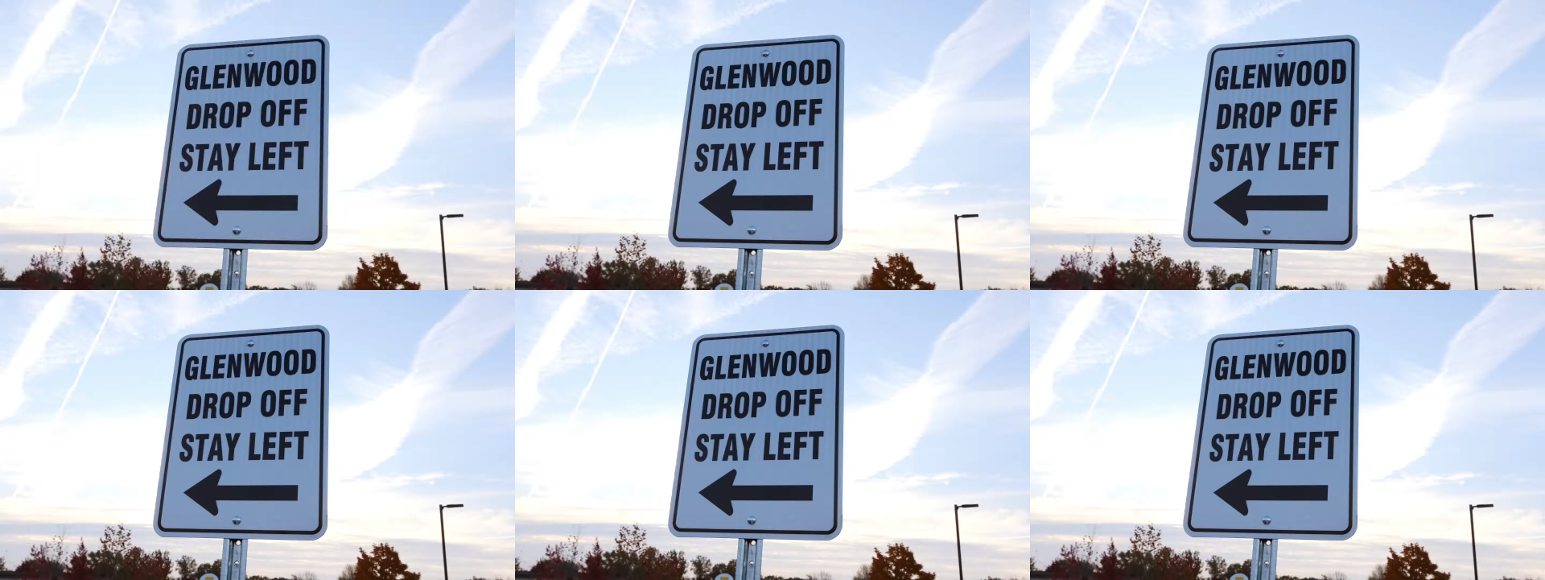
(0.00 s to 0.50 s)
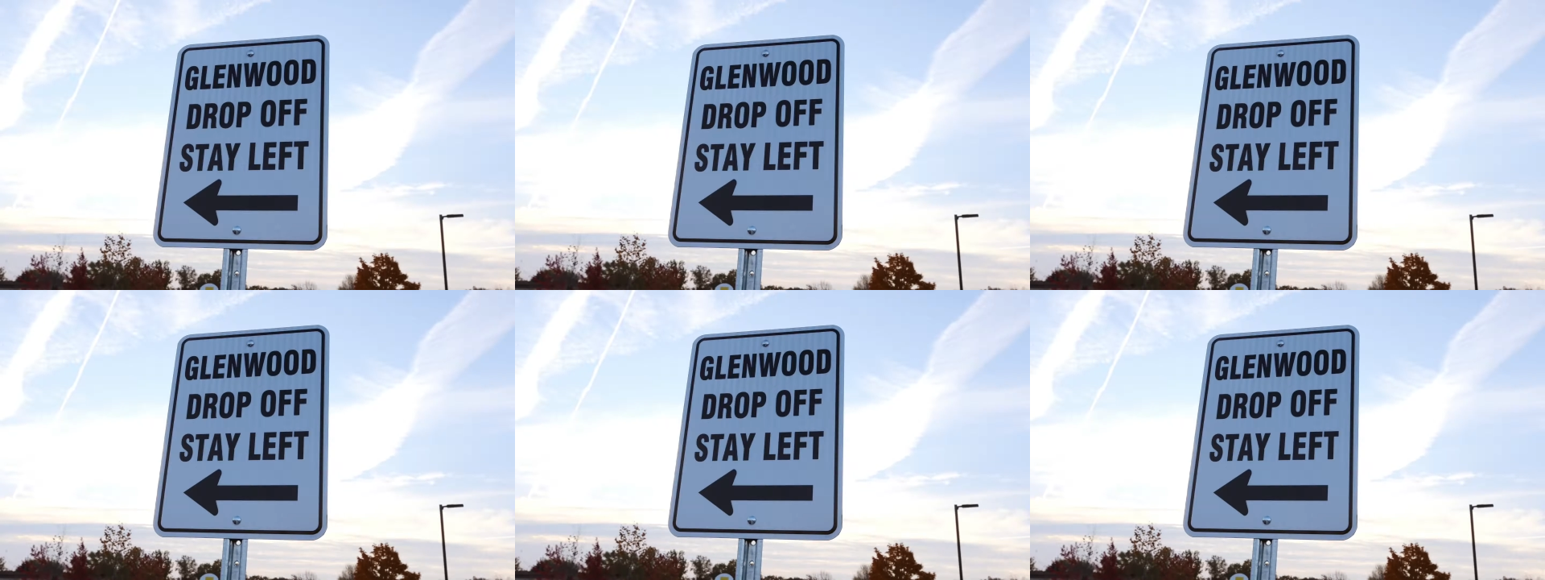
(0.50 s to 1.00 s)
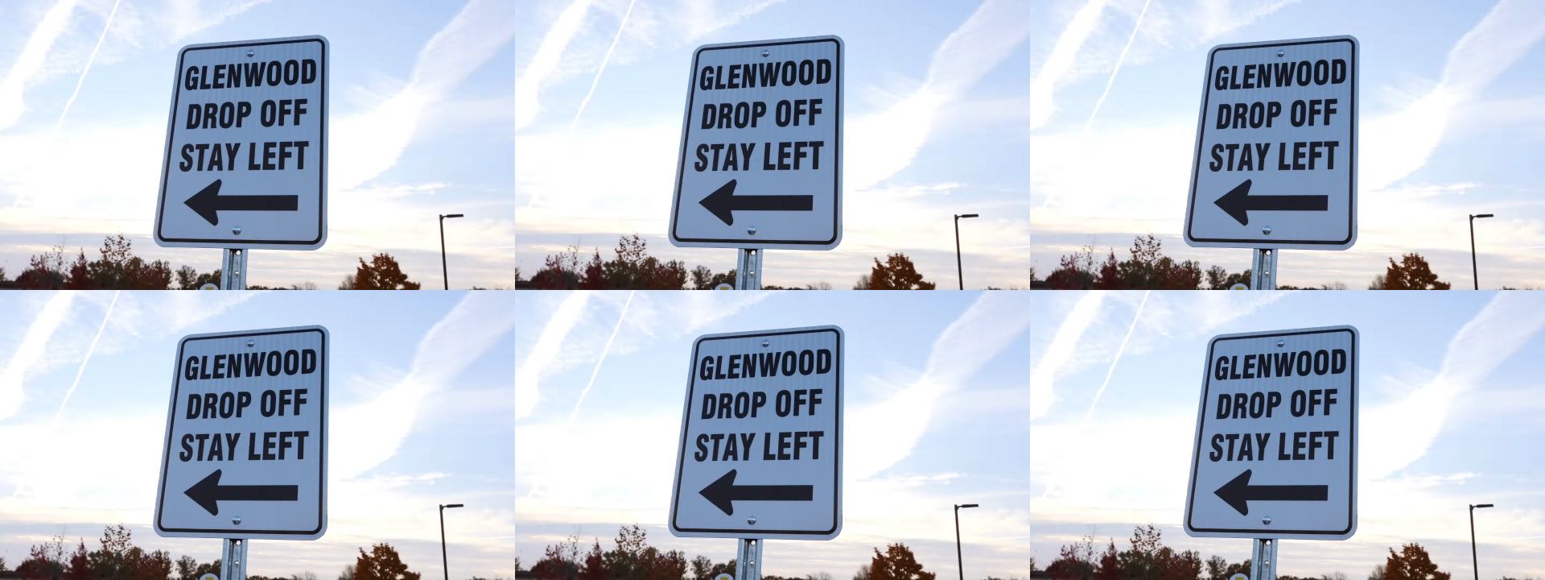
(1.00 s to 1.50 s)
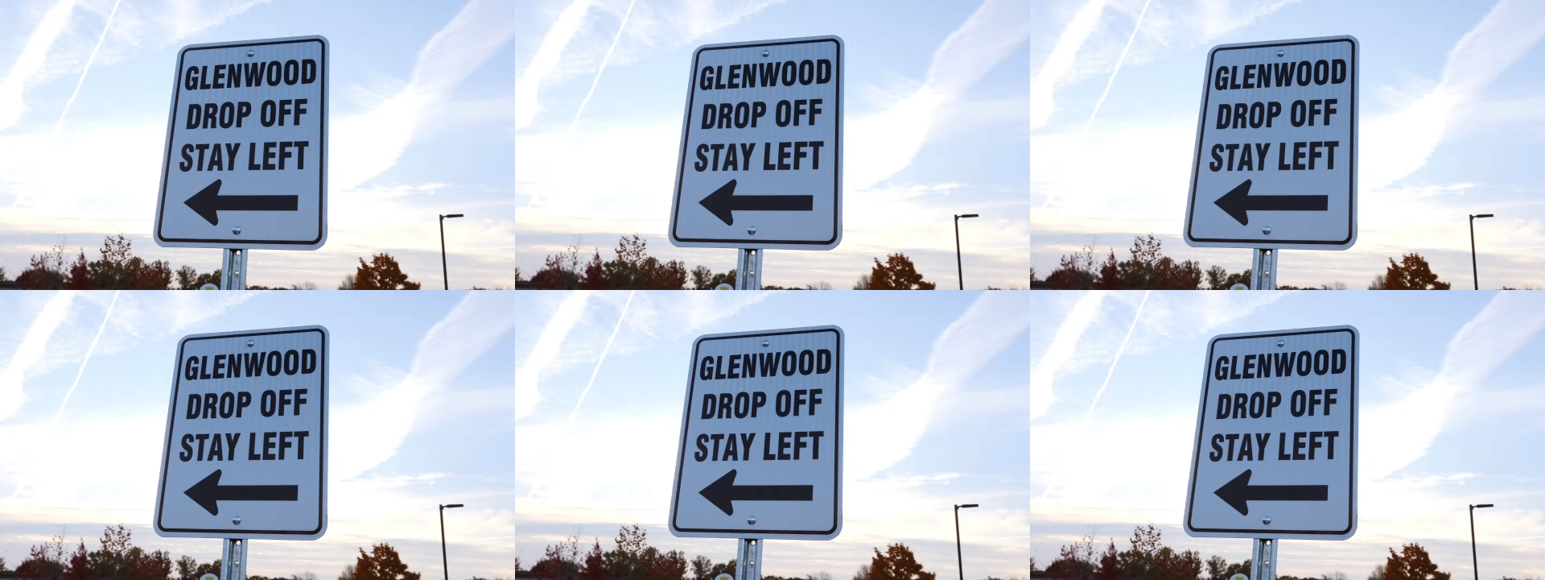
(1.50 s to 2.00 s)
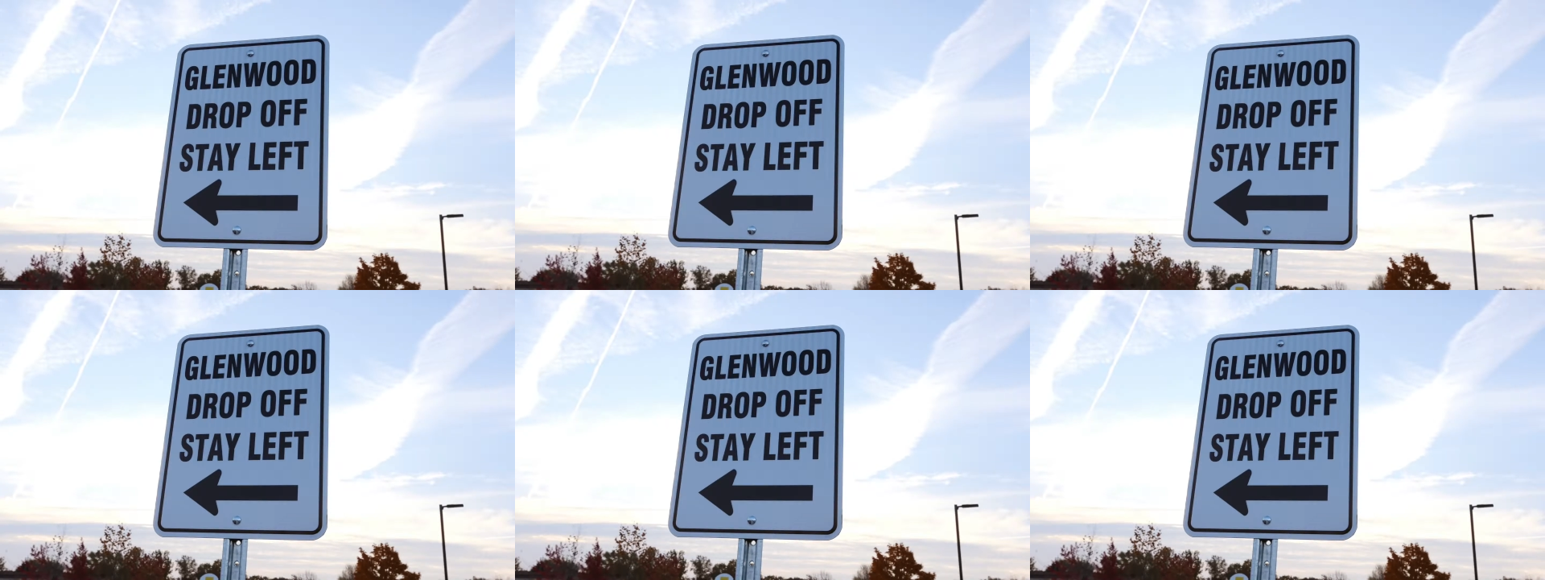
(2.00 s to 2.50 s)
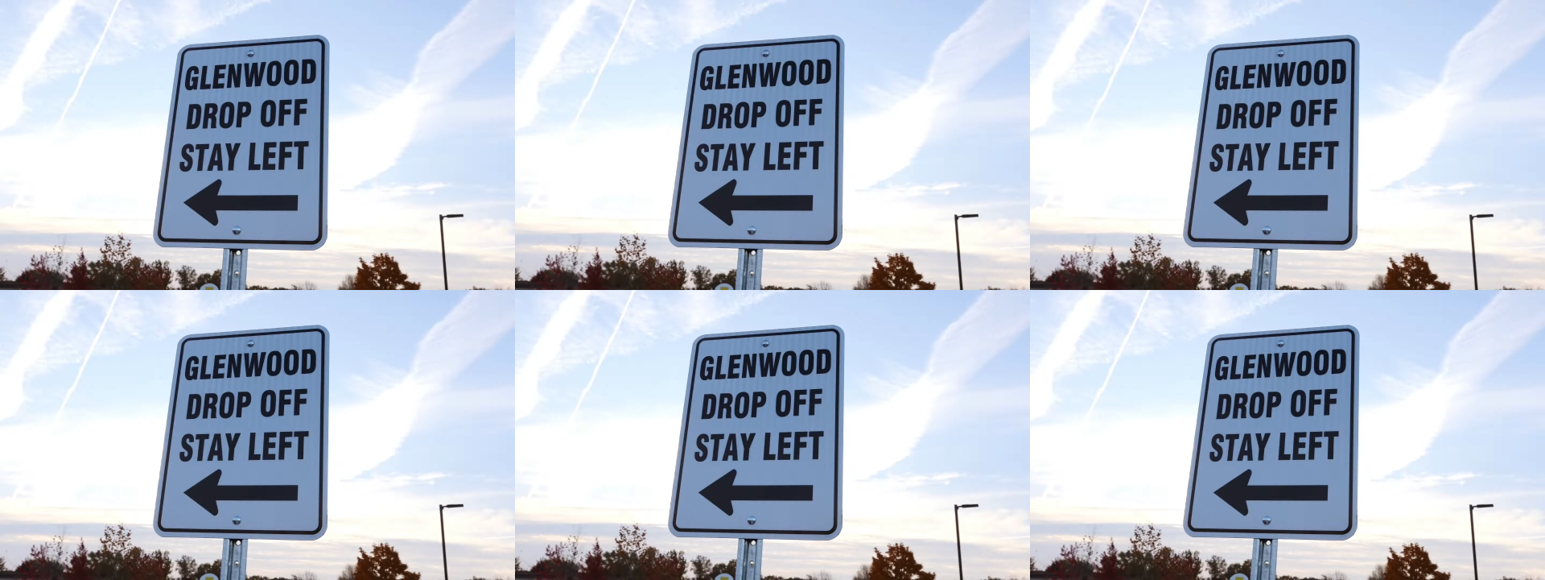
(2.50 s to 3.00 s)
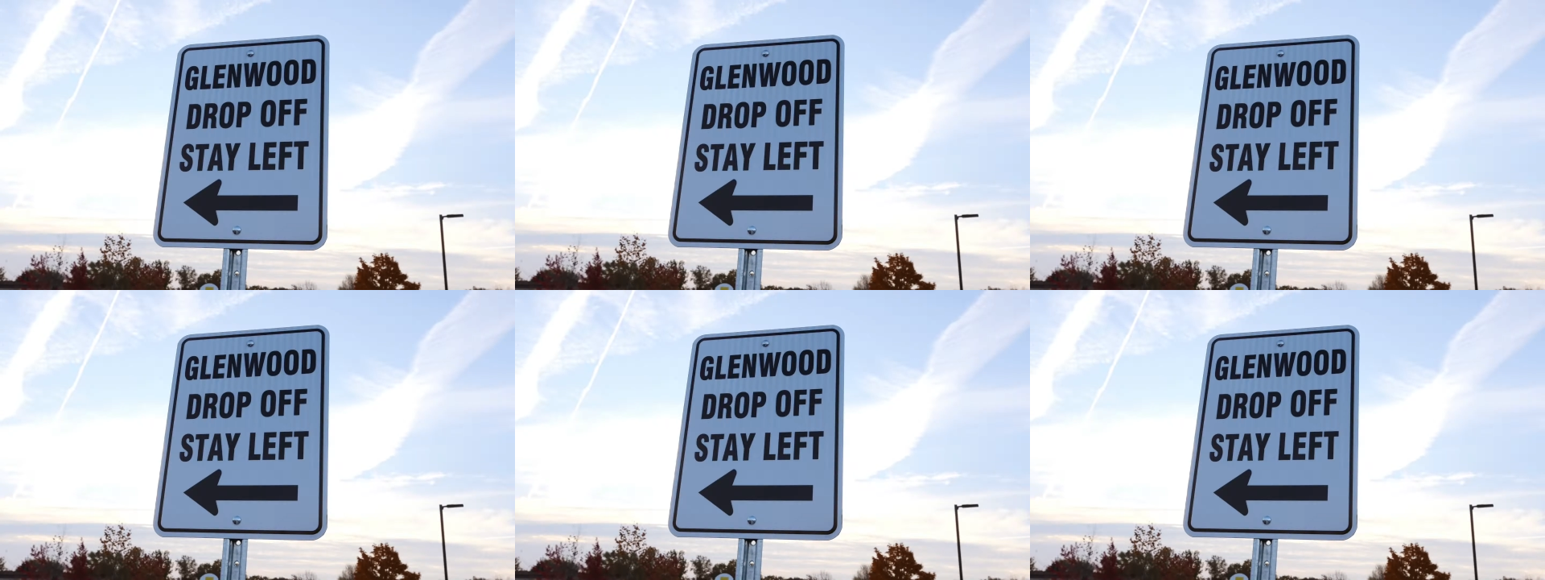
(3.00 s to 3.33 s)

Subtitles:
No face is visible, so there are no lips to read.